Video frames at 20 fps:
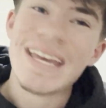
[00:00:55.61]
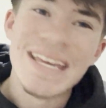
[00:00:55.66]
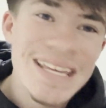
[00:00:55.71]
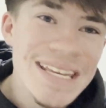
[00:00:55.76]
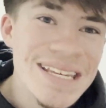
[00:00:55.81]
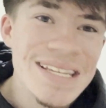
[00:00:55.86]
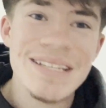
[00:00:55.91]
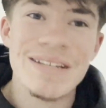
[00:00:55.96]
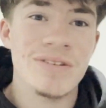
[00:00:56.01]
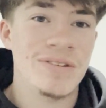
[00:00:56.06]

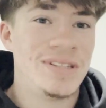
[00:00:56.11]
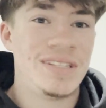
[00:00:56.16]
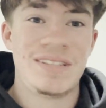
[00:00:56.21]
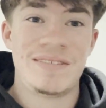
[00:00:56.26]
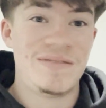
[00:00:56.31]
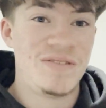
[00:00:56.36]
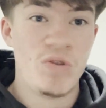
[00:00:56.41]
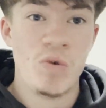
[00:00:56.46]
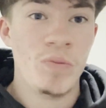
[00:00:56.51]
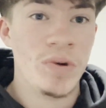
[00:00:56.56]
He
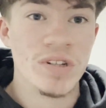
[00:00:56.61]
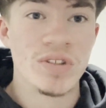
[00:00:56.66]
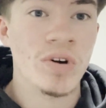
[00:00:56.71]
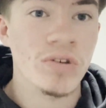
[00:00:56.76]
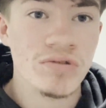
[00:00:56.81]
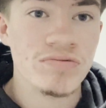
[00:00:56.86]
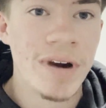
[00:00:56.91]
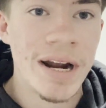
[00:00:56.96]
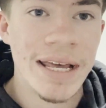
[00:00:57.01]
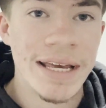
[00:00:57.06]
almost
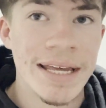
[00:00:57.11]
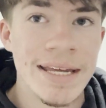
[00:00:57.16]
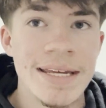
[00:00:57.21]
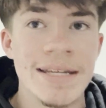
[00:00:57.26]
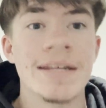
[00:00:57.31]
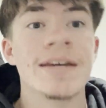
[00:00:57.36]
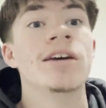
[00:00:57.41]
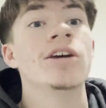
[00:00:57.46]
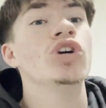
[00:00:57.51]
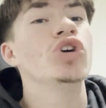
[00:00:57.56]
got us
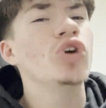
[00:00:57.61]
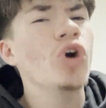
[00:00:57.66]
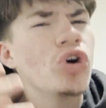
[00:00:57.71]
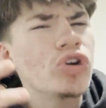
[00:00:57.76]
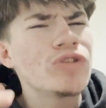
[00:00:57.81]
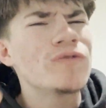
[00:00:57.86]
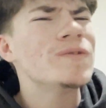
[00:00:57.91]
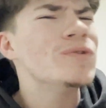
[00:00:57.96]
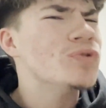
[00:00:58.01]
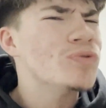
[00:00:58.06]
relegated. Got
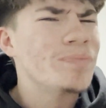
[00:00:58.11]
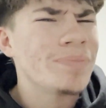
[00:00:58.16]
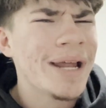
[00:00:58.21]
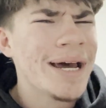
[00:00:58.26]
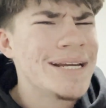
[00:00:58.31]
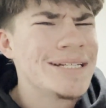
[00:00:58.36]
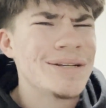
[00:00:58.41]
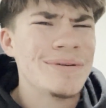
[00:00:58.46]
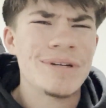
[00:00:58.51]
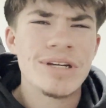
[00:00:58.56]
us a few good
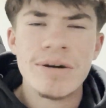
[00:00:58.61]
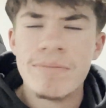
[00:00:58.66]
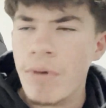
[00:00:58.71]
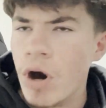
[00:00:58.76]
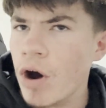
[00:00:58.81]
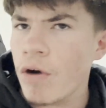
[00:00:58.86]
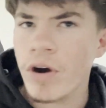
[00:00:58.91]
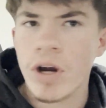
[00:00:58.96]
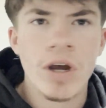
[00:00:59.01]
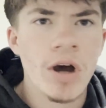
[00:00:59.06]
players in
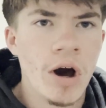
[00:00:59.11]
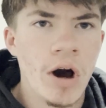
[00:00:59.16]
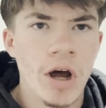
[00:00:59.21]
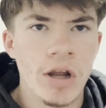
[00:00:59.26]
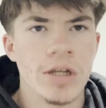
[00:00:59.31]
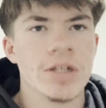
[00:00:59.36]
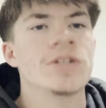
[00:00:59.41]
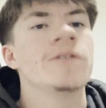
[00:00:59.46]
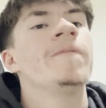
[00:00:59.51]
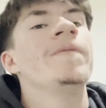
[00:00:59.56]
Kamara,
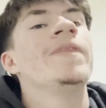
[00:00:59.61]
Carlos.